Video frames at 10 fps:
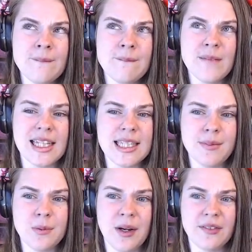It
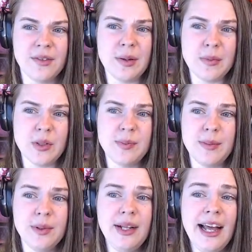seems to work for most
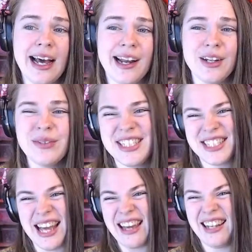people. And I can always
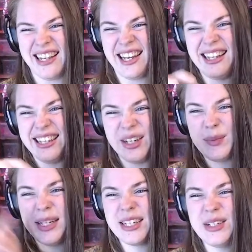just add like a little
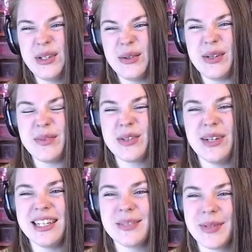bit of glue in
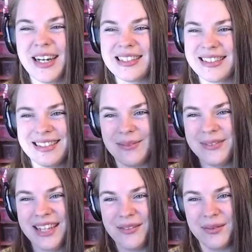between these parts because I will
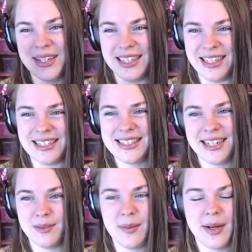never really need to take
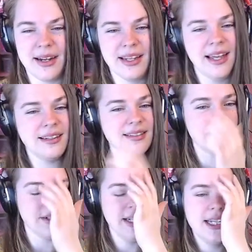them apart again.
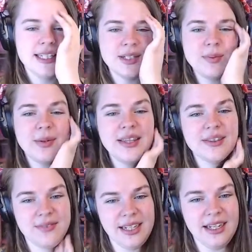So
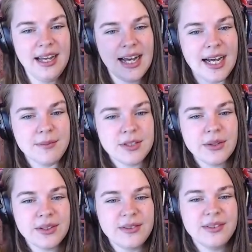0.3
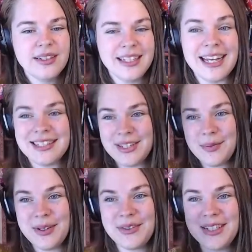total, yes,
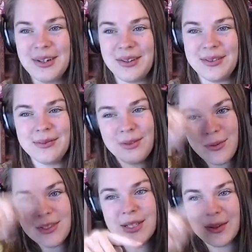0.3 total,
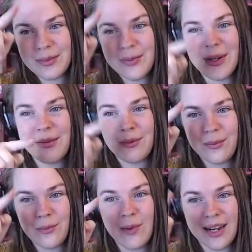
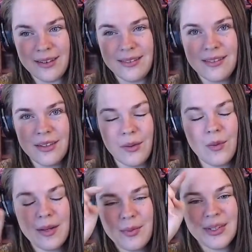
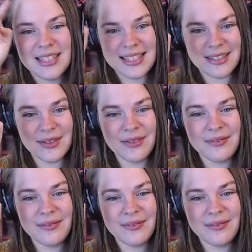1.0.